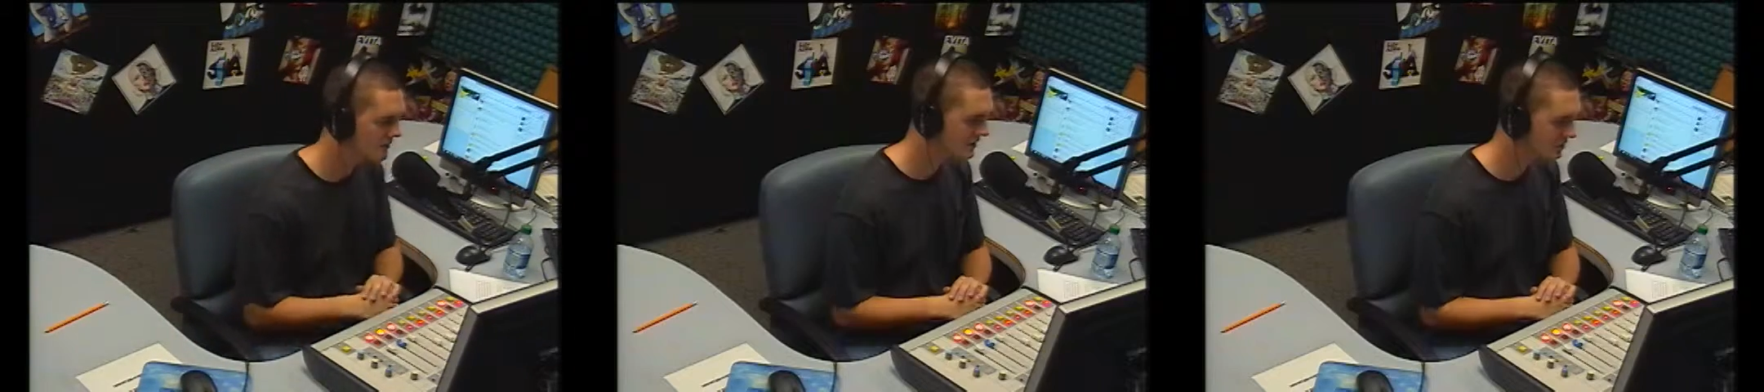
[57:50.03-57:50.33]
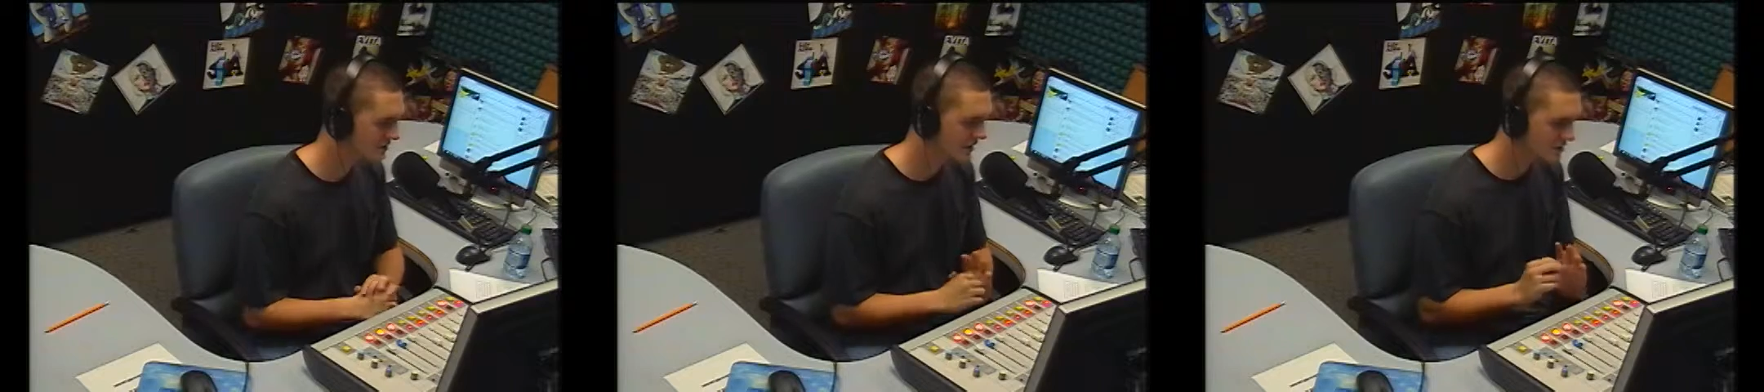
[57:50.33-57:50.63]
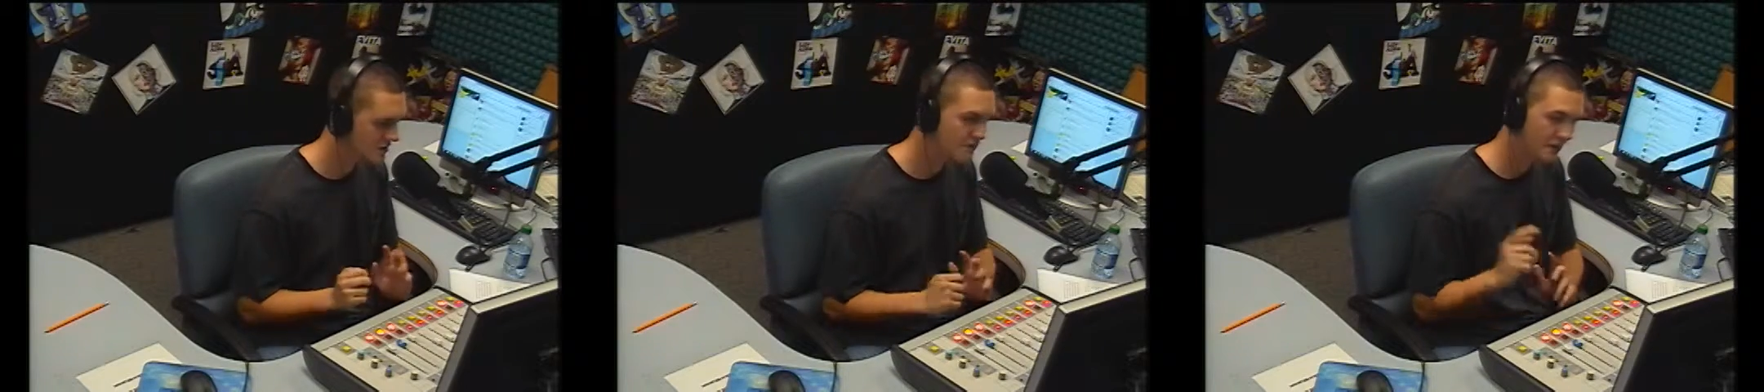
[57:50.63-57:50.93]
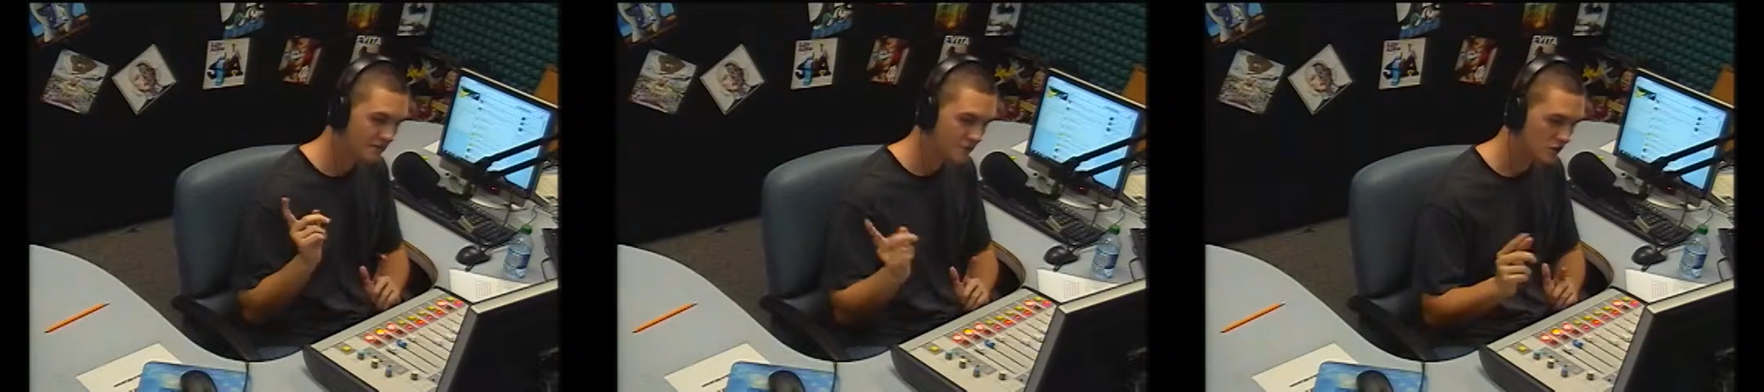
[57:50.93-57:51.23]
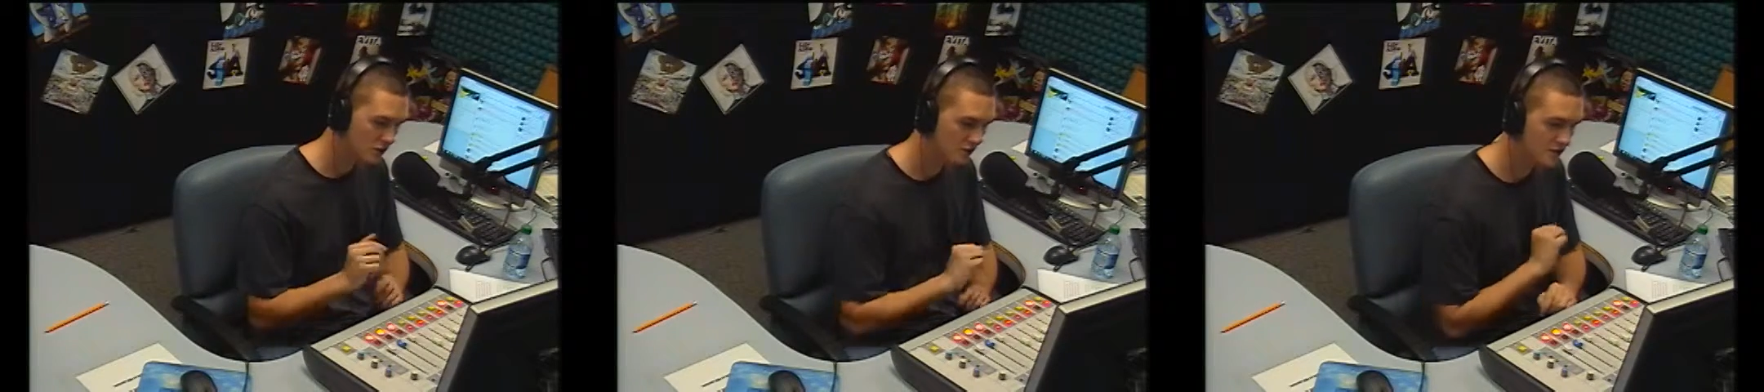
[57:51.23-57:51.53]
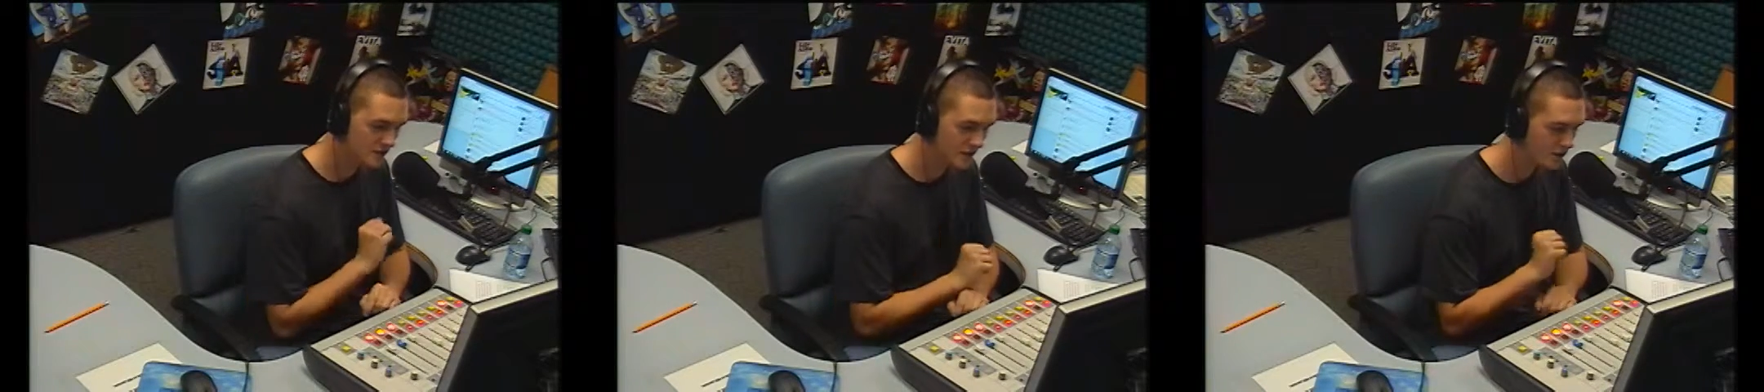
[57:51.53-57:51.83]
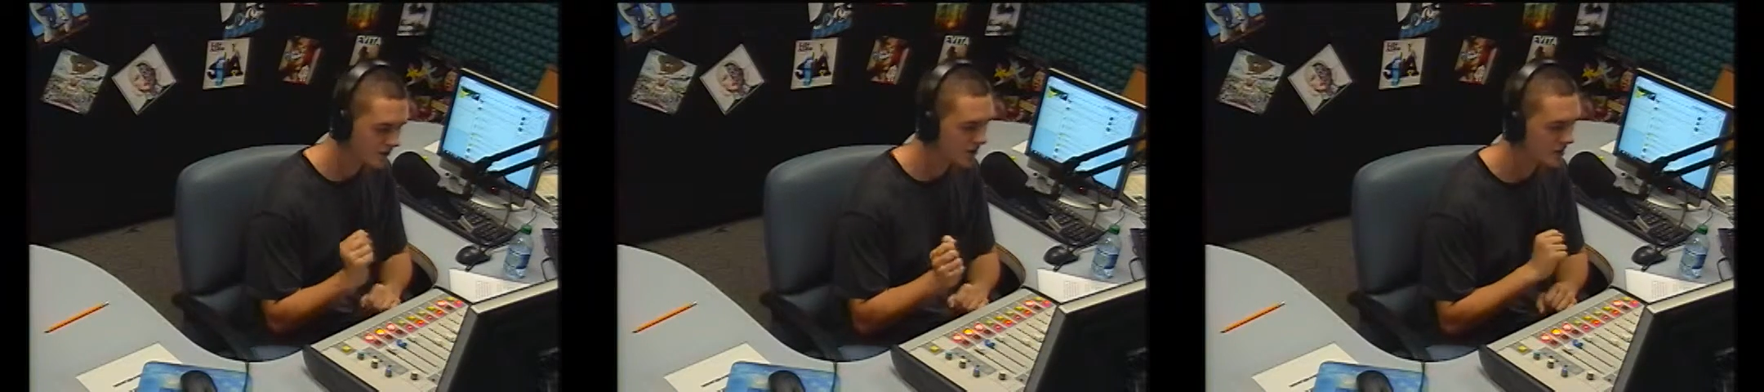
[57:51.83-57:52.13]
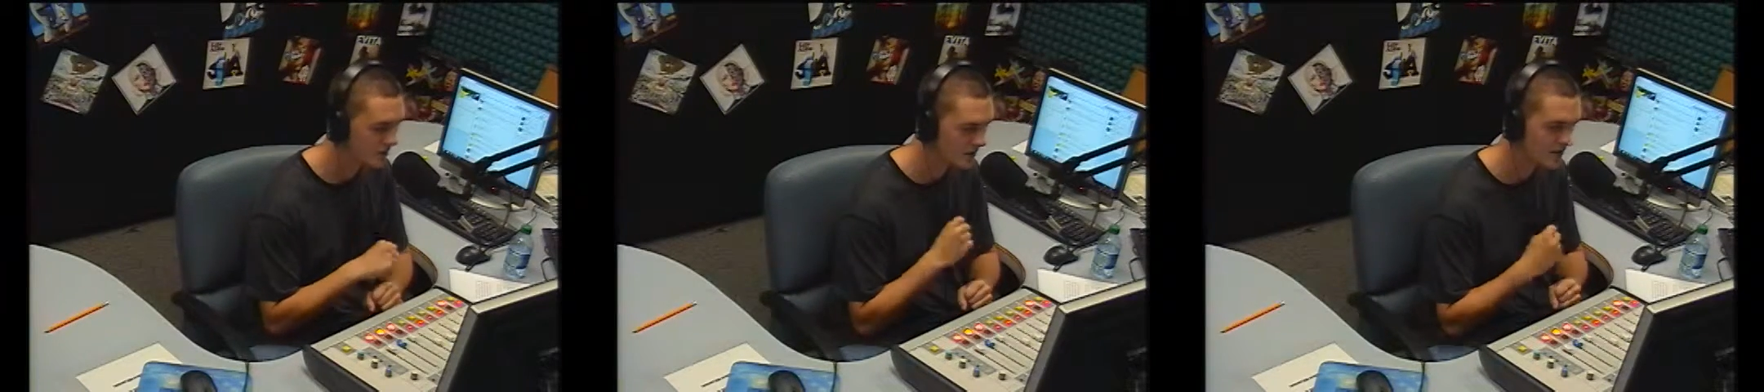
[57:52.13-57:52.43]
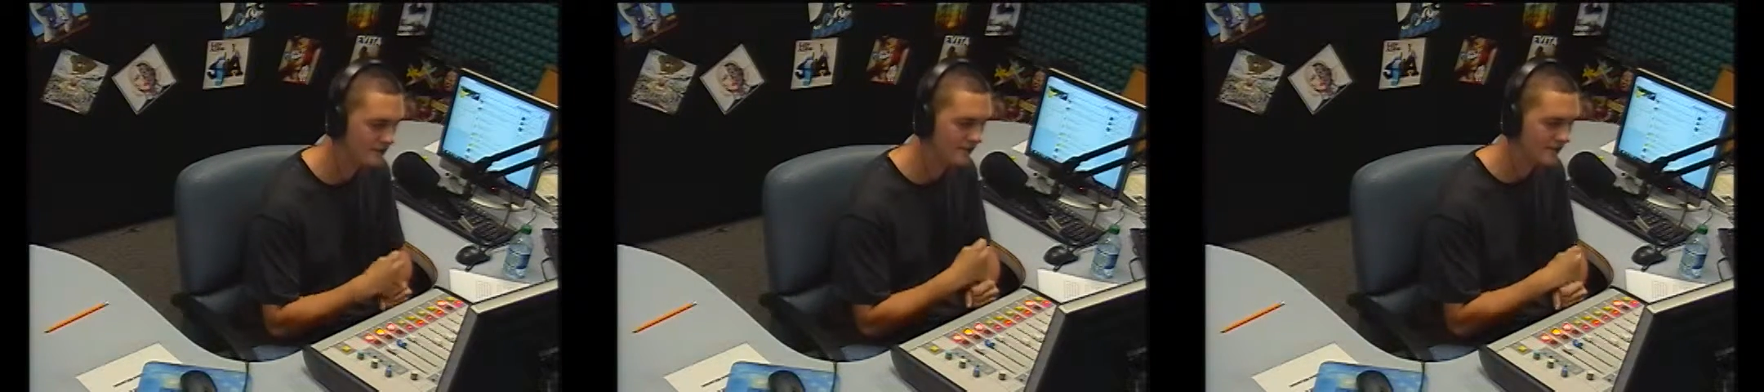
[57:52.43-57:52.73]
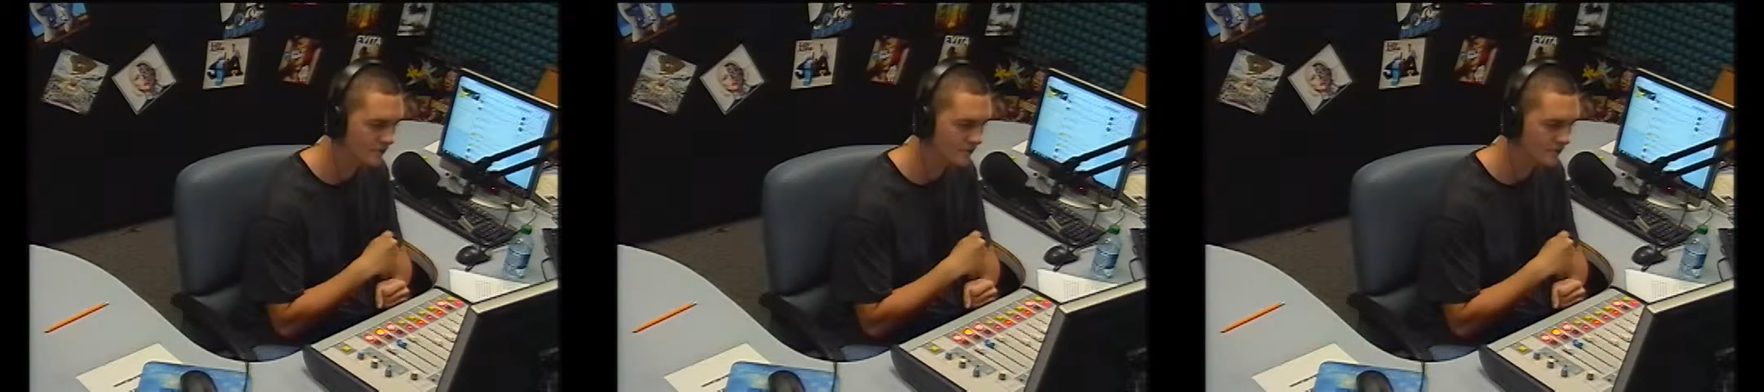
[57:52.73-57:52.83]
And it was actually my first secret final boss that I've ever